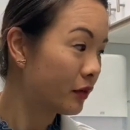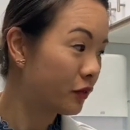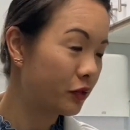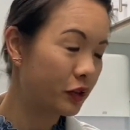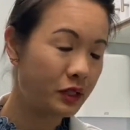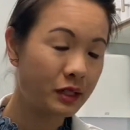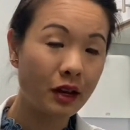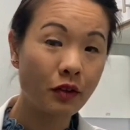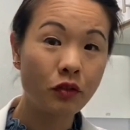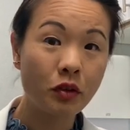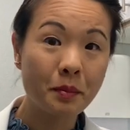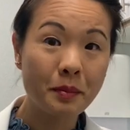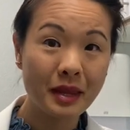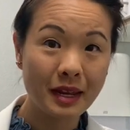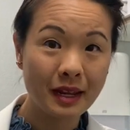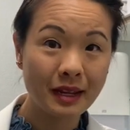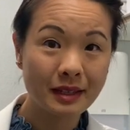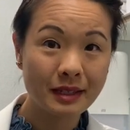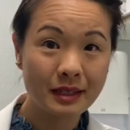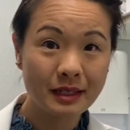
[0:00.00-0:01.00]
for several
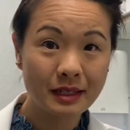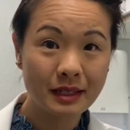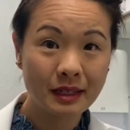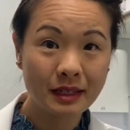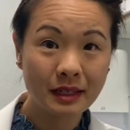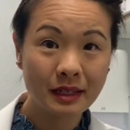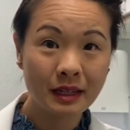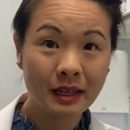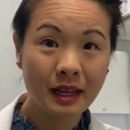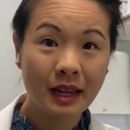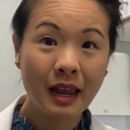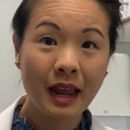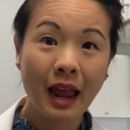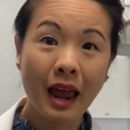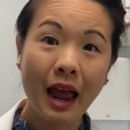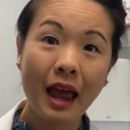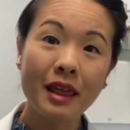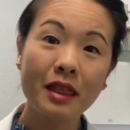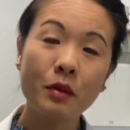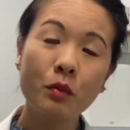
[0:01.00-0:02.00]
minutes,
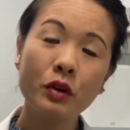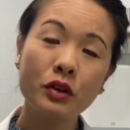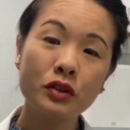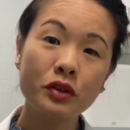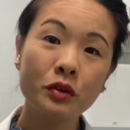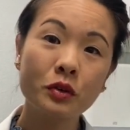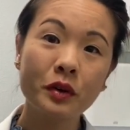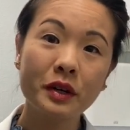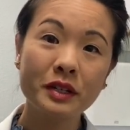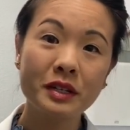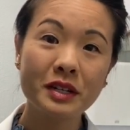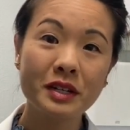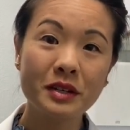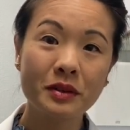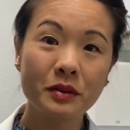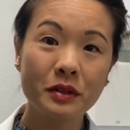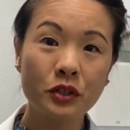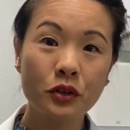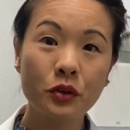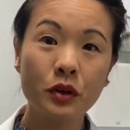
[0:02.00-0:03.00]
and then what you're going to do
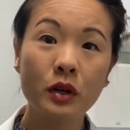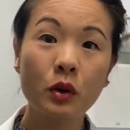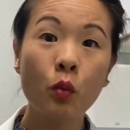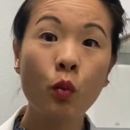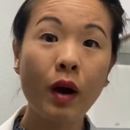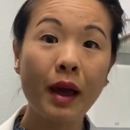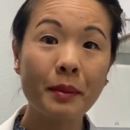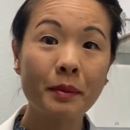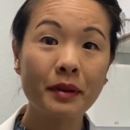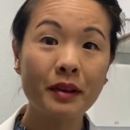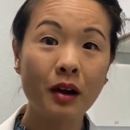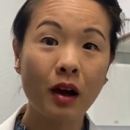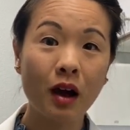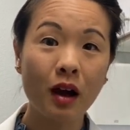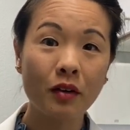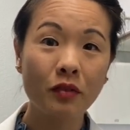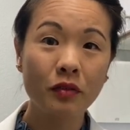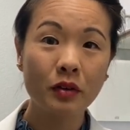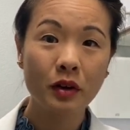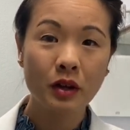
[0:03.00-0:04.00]
is you're going to wipe it
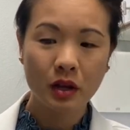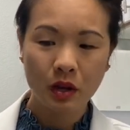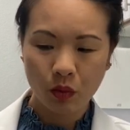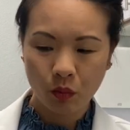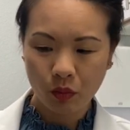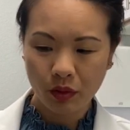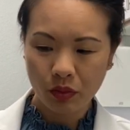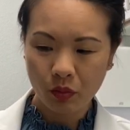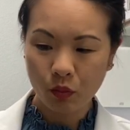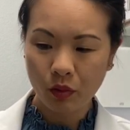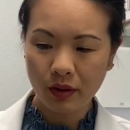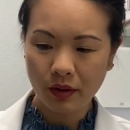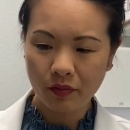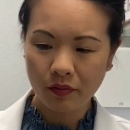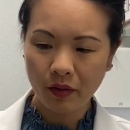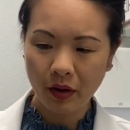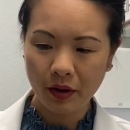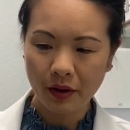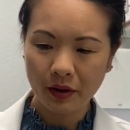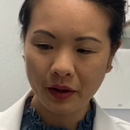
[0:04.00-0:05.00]
off with one of
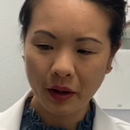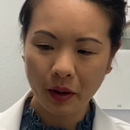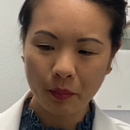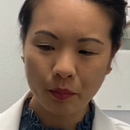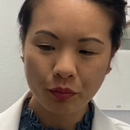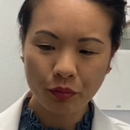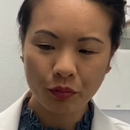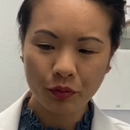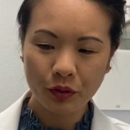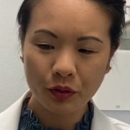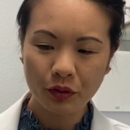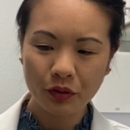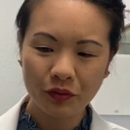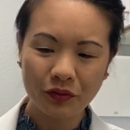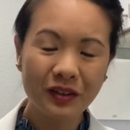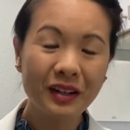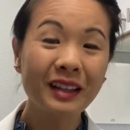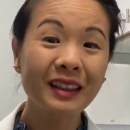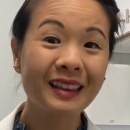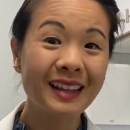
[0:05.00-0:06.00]
our approved
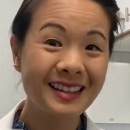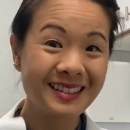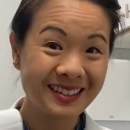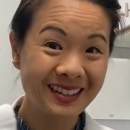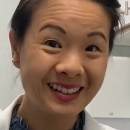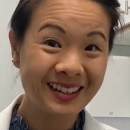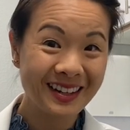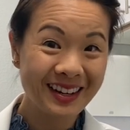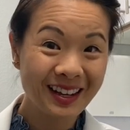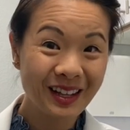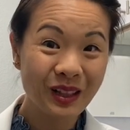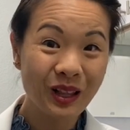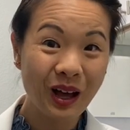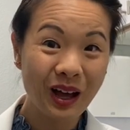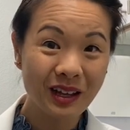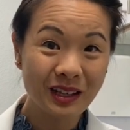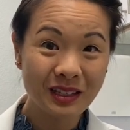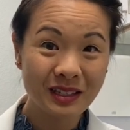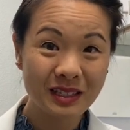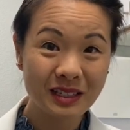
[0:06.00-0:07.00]
lens cleaning
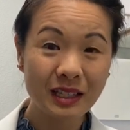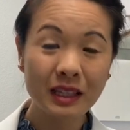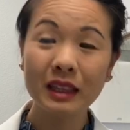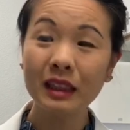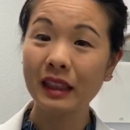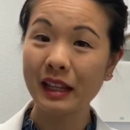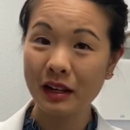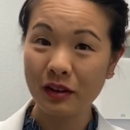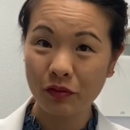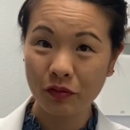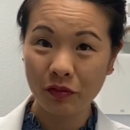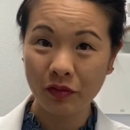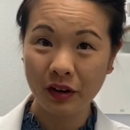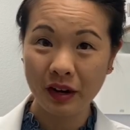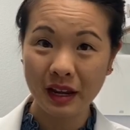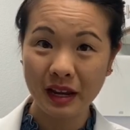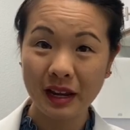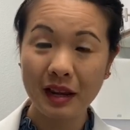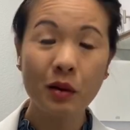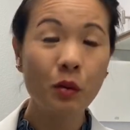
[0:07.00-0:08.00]
cloths,
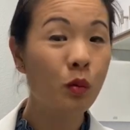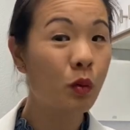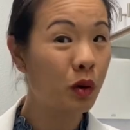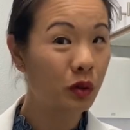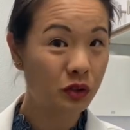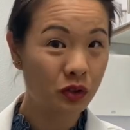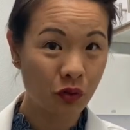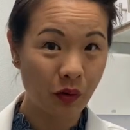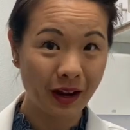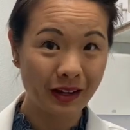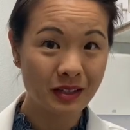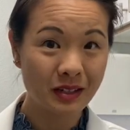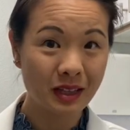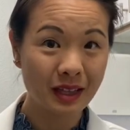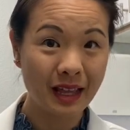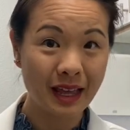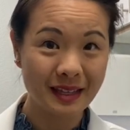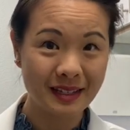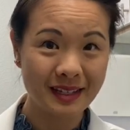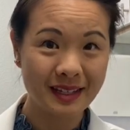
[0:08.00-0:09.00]
lint-free, won't scratch the
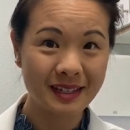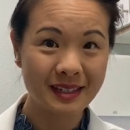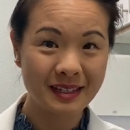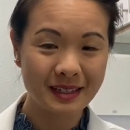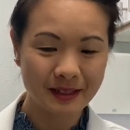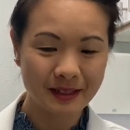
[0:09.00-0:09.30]
lenses.